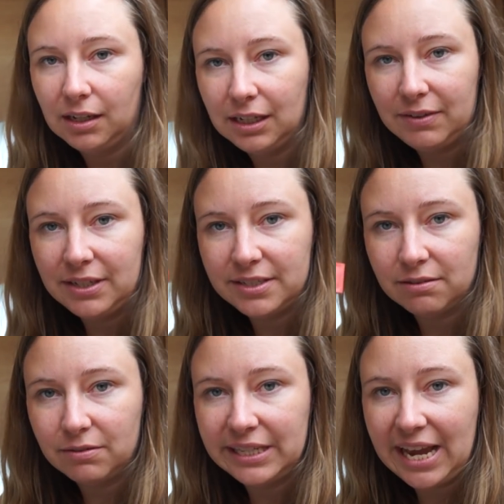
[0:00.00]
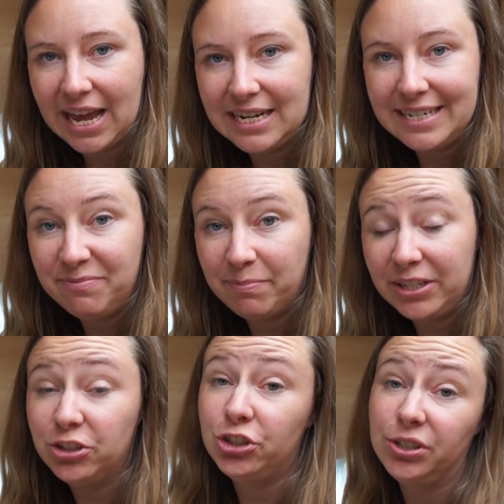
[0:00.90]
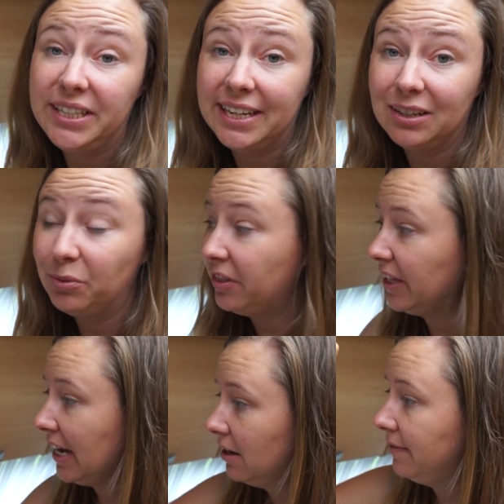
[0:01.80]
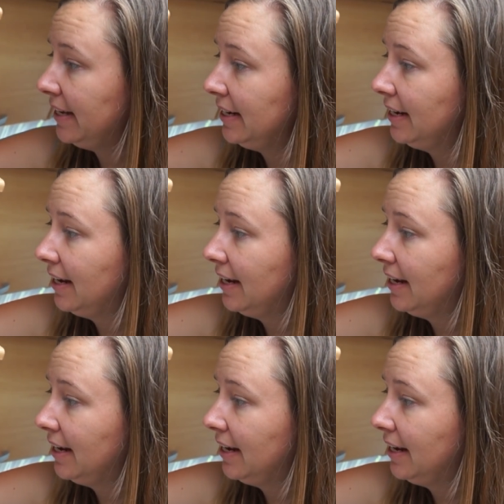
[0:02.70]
Levelers are really handy, but you should get it with the caravan.